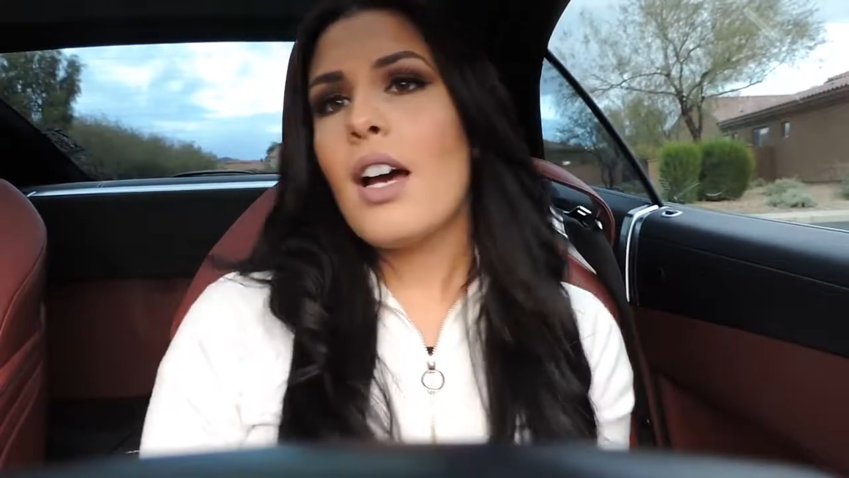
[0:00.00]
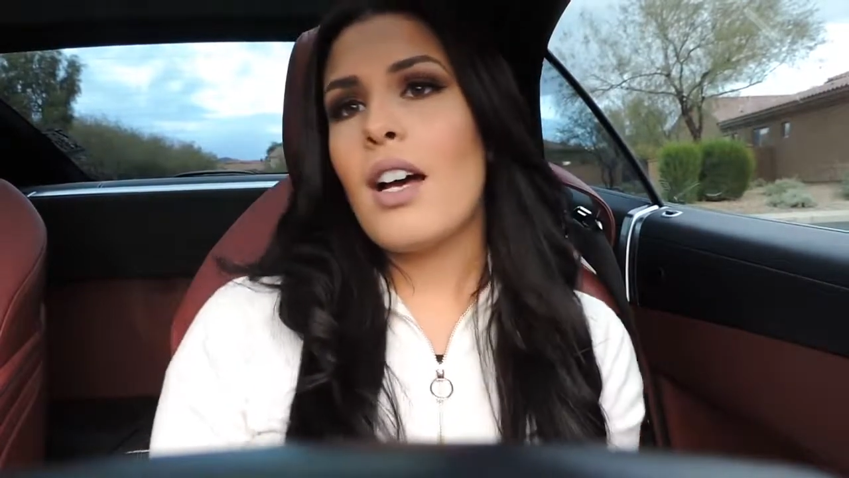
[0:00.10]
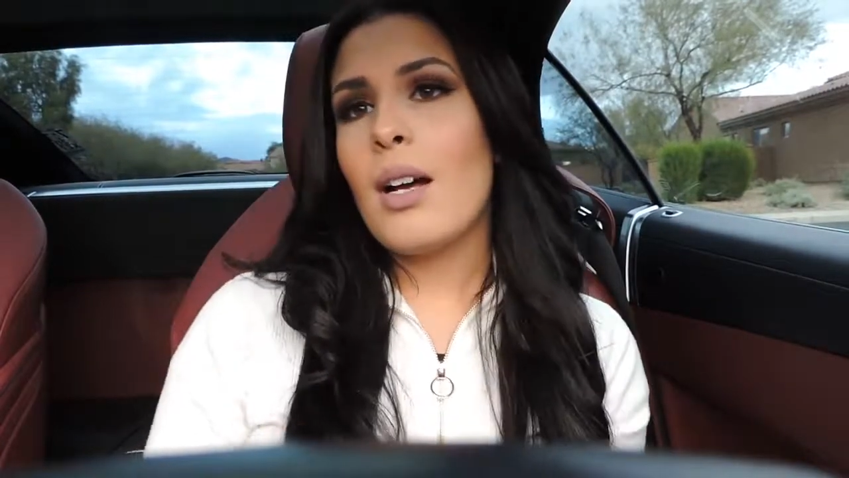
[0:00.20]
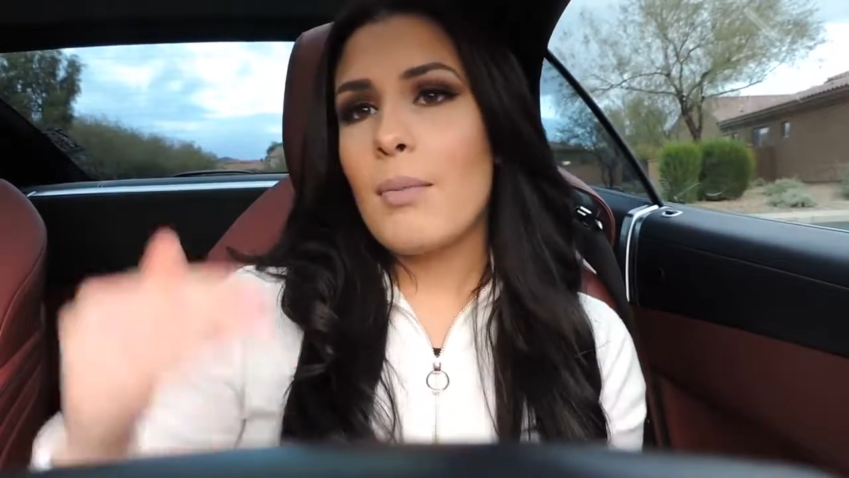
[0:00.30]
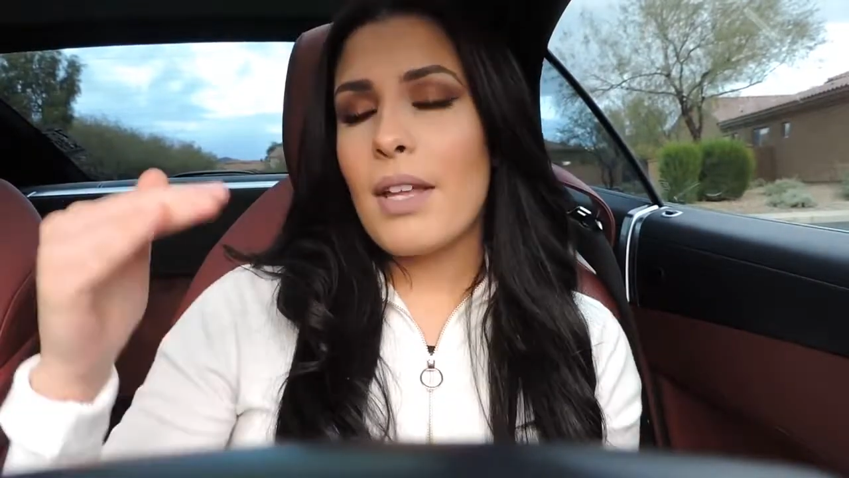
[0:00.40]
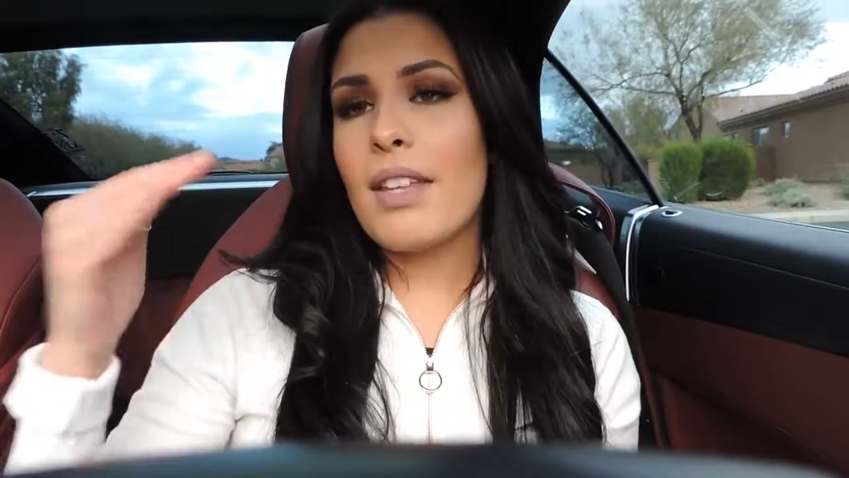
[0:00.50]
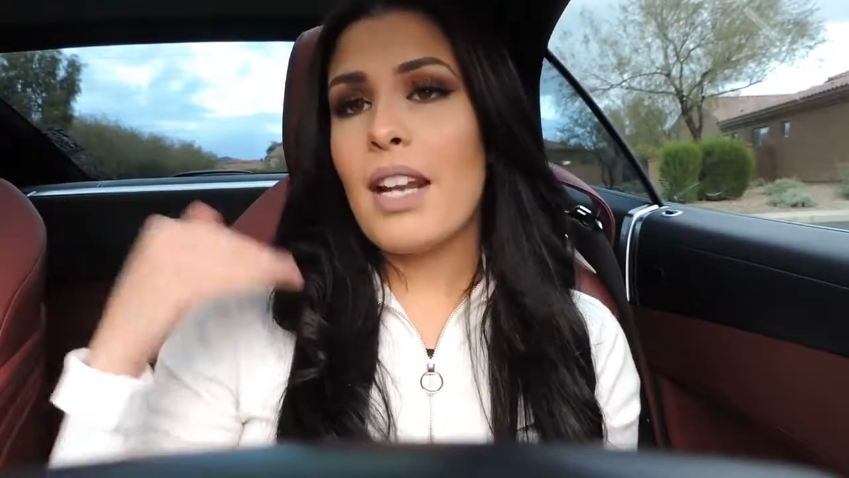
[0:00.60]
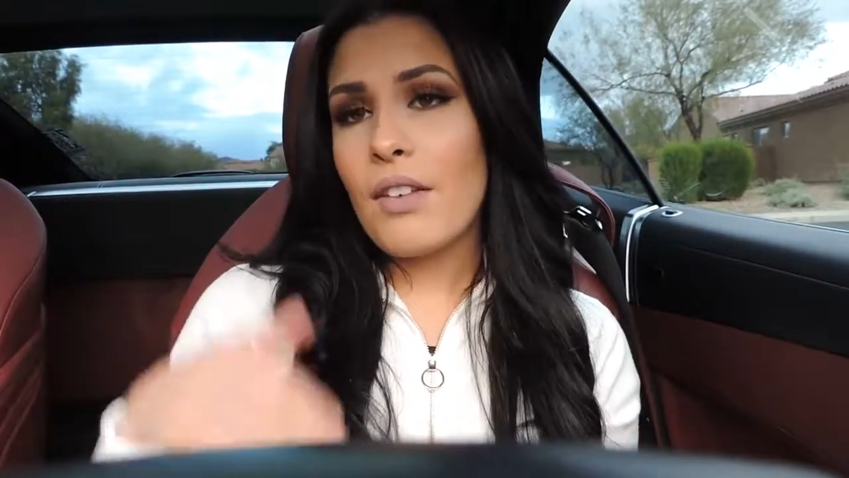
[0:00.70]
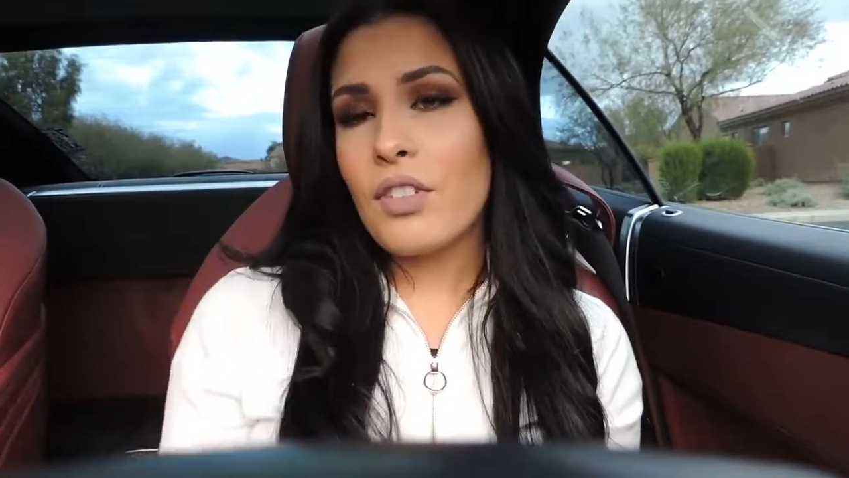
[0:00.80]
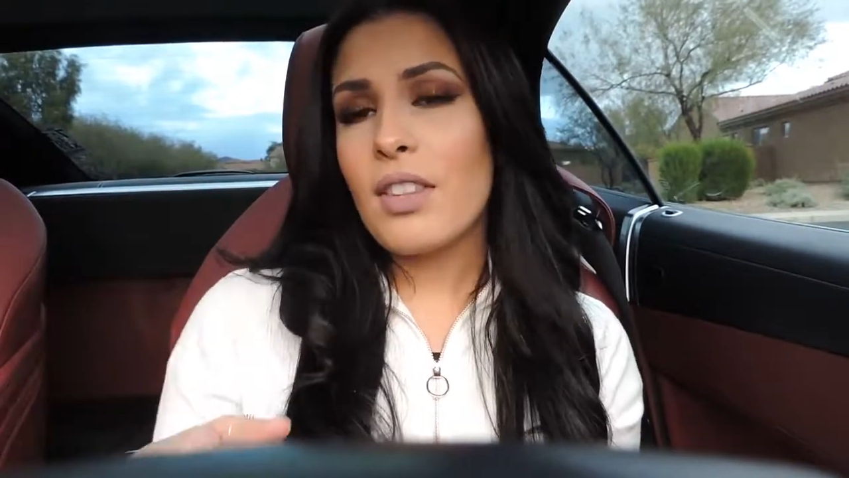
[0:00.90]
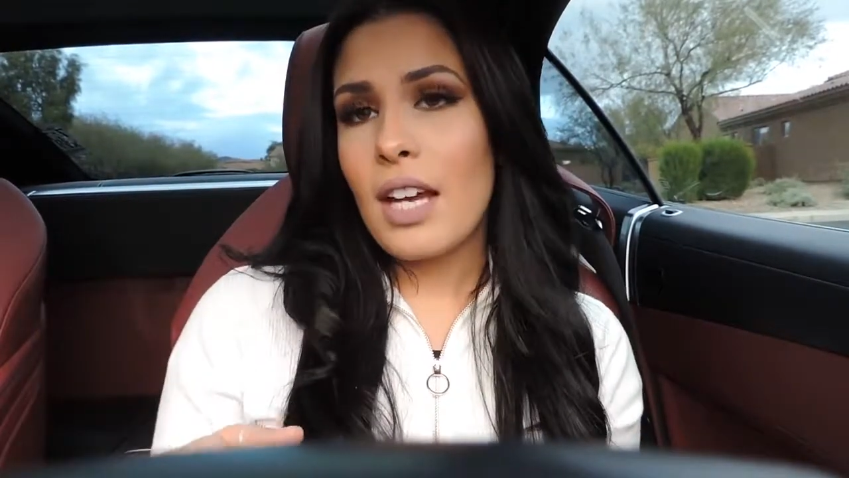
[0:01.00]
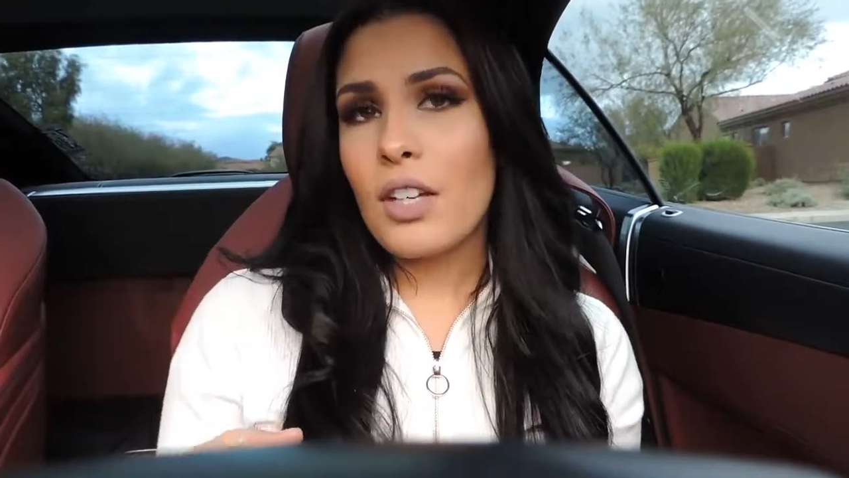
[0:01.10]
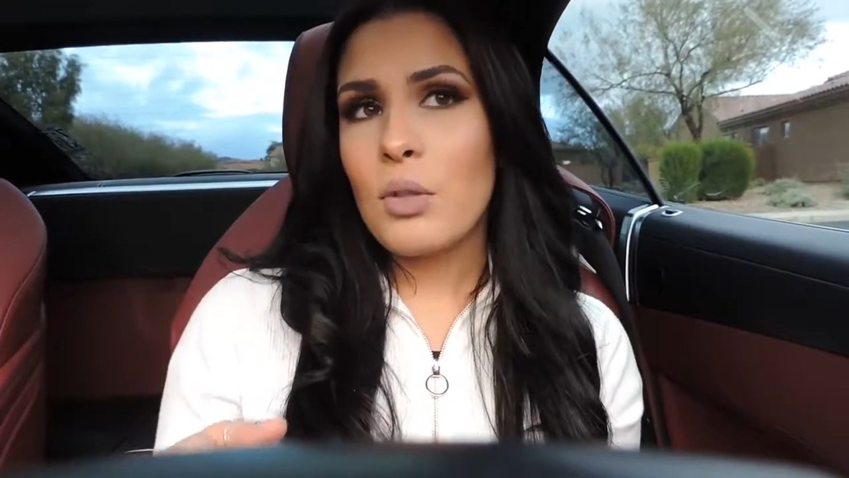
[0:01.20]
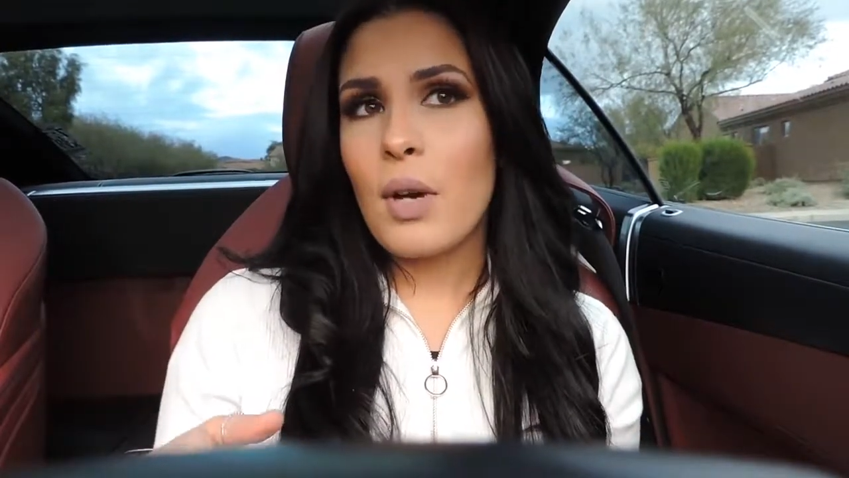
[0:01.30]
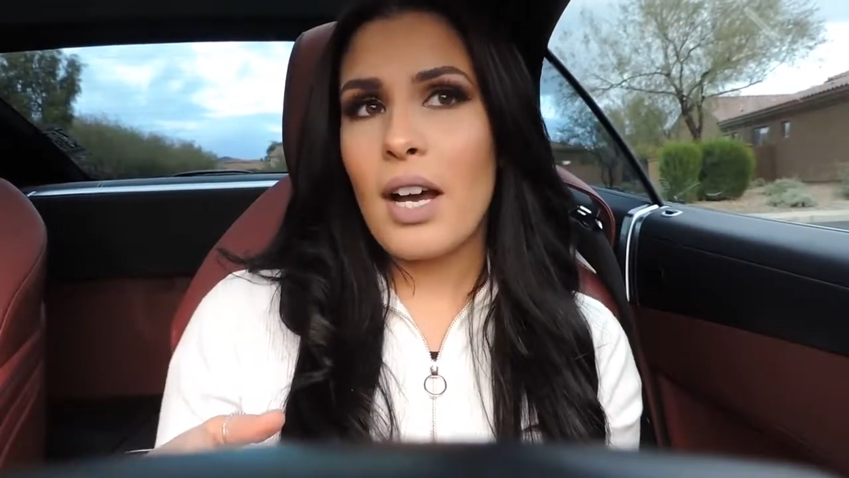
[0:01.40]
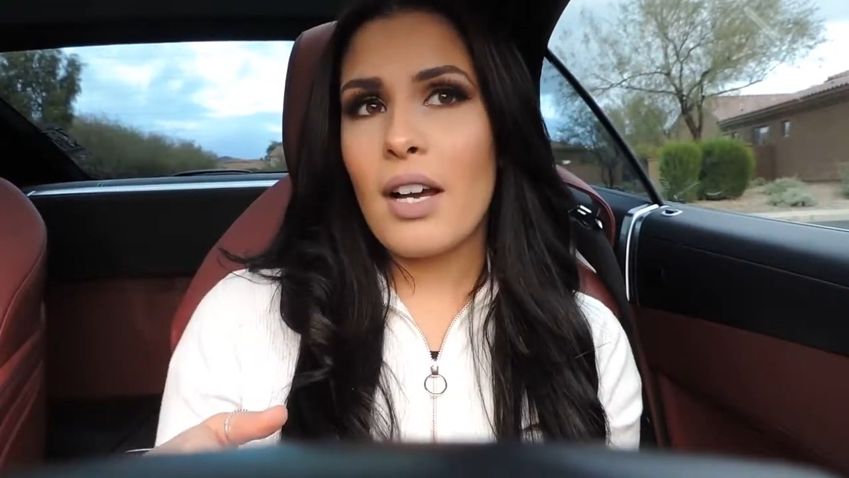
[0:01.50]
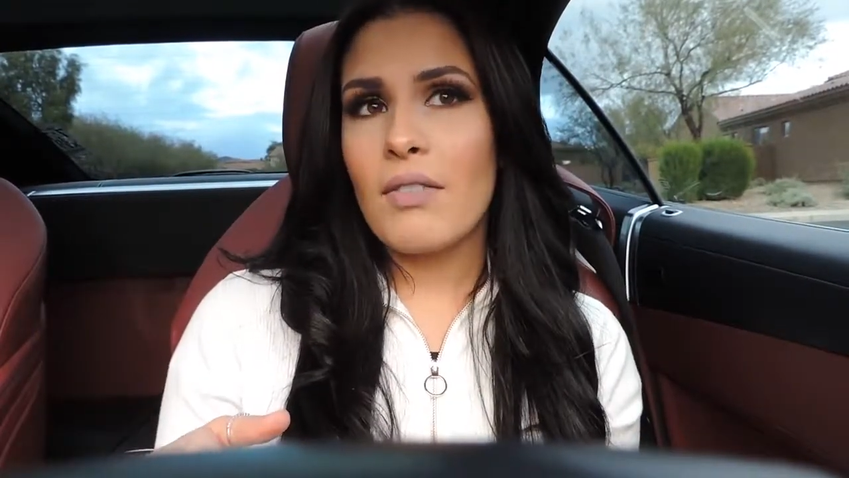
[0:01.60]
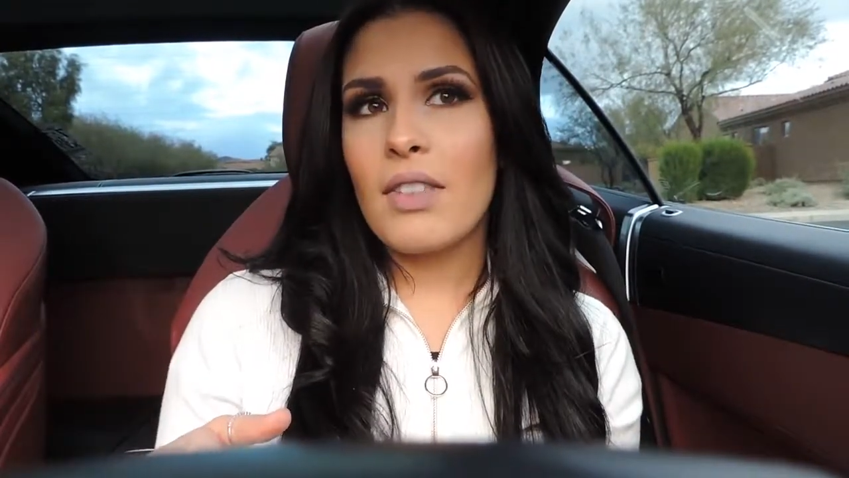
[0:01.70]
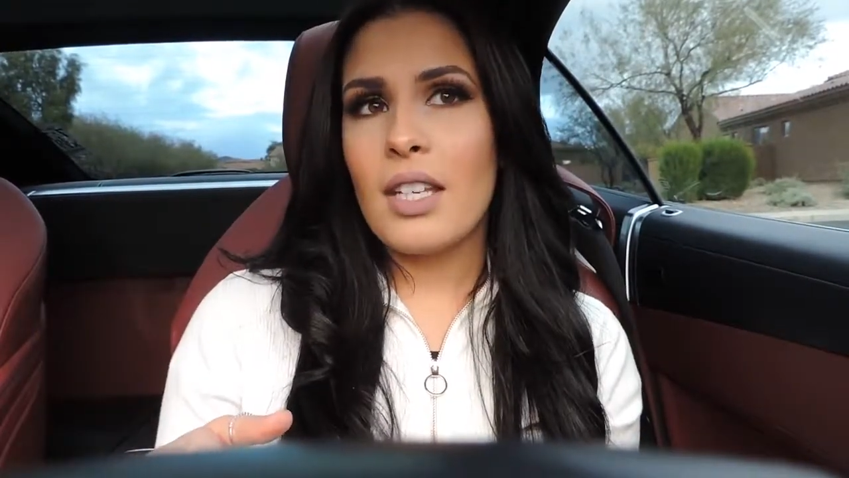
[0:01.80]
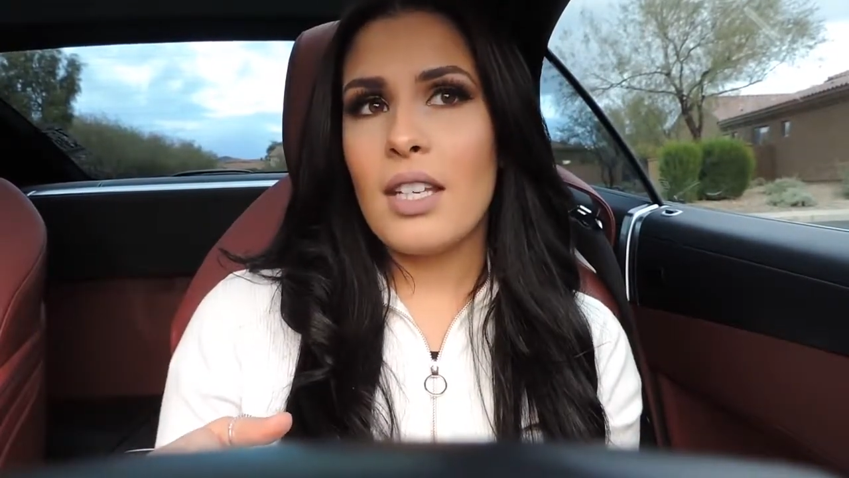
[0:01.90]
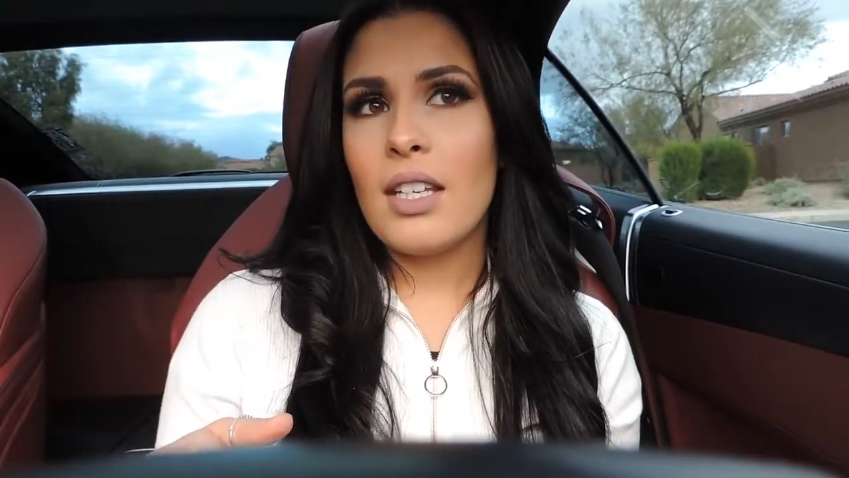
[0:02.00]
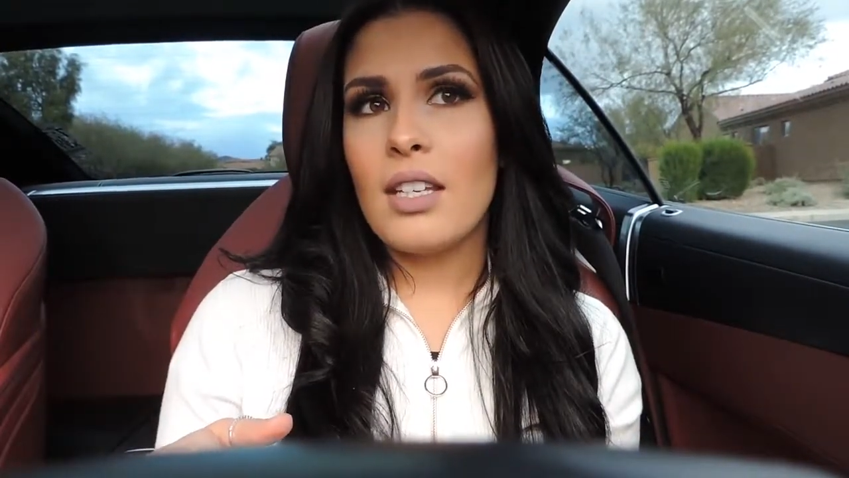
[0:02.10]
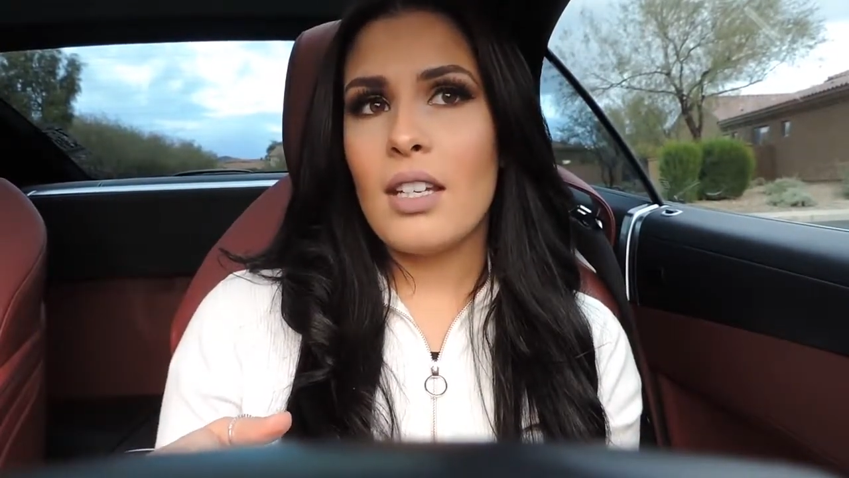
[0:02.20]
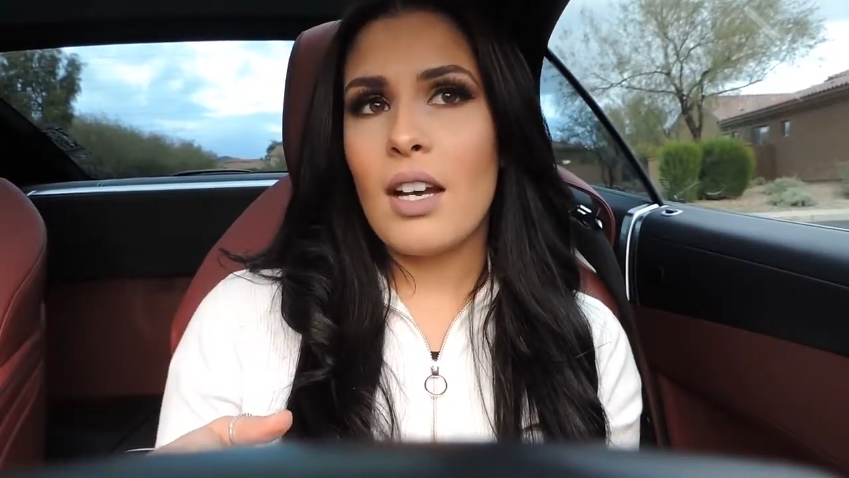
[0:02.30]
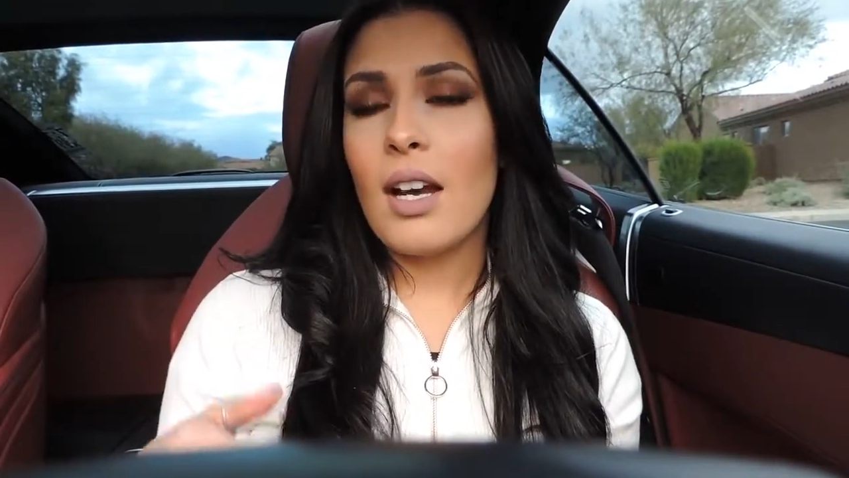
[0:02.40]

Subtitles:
And then after that you have the